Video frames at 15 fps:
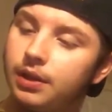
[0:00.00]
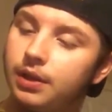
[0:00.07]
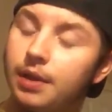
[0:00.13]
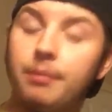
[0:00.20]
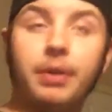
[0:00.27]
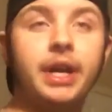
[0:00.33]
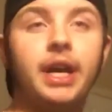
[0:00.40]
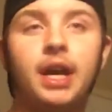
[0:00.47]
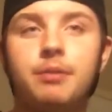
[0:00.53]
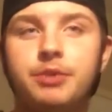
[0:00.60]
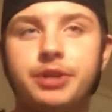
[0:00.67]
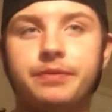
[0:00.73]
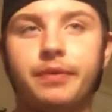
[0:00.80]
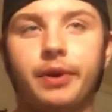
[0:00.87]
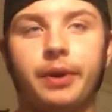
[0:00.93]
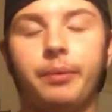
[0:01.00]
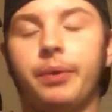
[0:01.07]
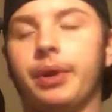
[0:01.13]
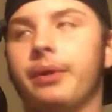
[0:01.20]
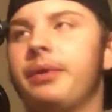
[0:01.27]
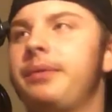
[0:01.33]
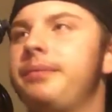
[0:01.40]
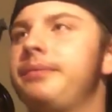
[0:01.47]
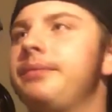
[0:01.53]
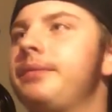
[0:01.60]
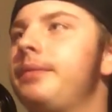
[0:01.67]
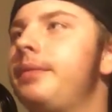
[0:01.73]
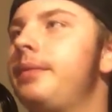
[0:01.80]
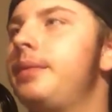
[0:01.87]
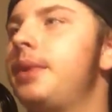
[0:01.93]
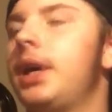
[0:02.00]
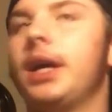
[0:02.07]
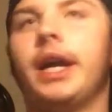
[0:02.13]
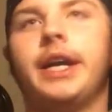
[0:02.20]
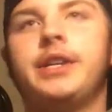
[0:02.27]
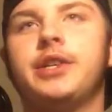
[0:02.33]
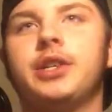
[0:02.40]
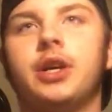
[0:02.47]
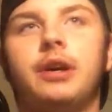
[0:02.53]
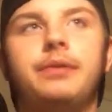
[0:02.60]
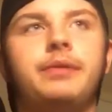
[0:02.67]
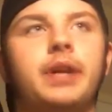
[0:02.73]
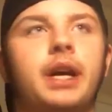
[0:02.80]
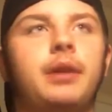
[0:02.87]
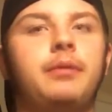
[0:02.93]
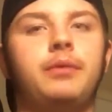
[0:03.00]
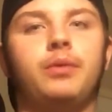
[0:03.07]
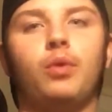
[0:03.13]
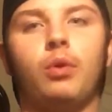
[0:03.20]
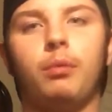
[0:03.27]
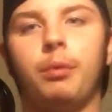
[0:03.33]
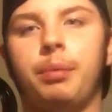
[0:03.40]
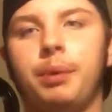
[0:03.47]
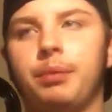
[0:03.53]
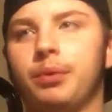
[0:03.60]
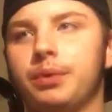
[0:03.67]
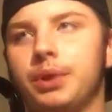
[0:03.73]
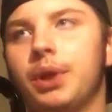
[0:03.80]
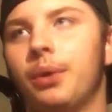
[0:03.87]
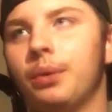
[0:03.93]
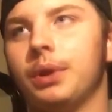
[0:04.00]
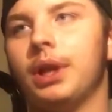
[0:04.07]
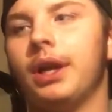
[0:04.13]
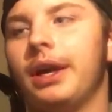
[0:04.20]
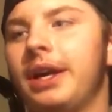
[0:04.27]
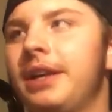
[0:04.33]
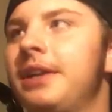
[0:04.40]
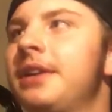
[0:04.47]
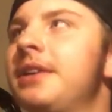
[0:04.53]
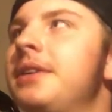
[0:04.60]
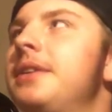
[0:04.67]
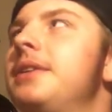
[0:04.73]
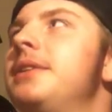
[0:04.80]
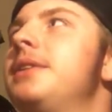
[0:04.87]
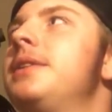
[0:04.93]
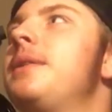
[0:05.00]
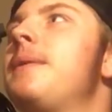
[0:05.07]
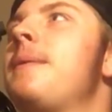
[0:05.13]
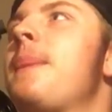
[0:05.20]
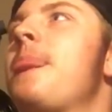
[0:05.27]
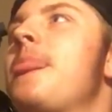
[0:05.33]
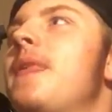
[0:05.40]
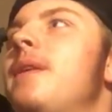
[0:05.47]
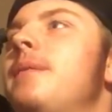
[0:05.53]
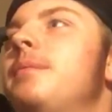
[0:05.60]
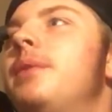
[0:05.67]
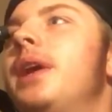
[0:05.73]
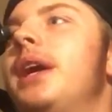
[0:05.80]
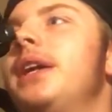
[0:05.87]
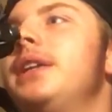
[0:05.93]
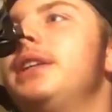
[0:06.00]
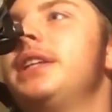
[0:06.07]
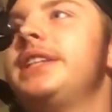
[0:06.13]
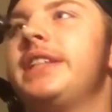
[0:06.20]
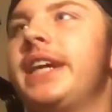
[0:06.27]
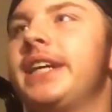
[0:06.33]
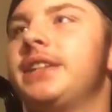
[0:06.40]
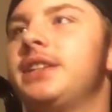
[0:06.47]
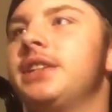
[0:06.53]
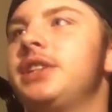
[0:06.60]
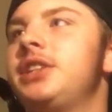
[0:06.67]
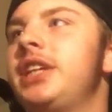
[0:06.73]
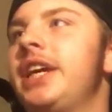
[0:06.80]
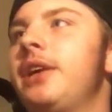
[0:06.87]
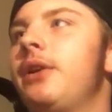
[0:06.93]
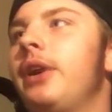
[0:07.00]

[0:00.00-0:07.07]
Me, I'm just very weird. I like stuff that normal people don't like. But this has the standard